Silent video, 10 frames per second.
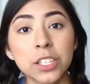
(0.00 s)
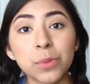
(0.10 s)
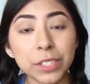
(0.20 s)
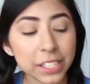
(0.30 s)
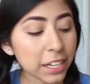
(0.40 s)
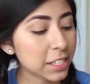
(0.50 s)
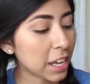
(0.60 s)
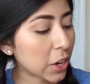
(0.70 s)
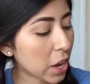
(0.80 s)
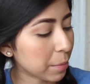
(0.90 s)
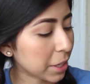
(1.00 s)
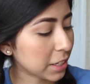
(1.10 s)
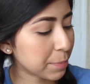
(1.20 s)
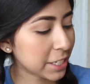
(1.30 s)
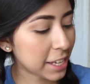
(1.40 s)
So once that is down, I'm
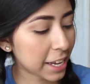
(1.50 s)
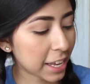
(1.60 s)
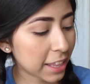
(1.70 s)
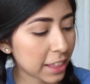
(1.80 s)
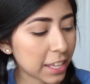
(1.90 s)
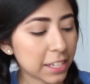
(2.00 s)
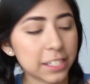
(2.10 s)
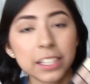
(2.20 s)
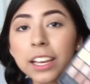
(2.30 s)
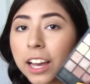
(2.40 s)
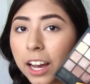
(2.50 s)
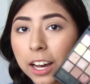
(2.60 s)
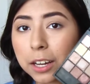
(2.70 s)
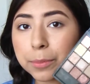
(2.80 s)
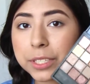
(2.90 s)
gonna be taking this
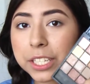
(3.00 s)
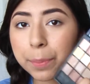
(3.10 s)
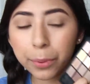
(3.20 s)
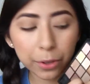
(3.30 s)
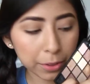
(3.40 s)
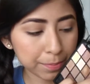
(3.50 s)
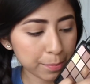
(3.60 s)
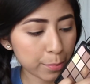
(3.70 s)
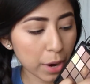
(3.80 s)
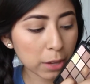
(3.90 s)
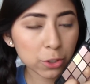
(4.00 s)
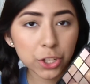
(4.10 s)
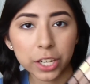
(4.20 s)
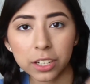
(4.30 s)
deeper brown shade.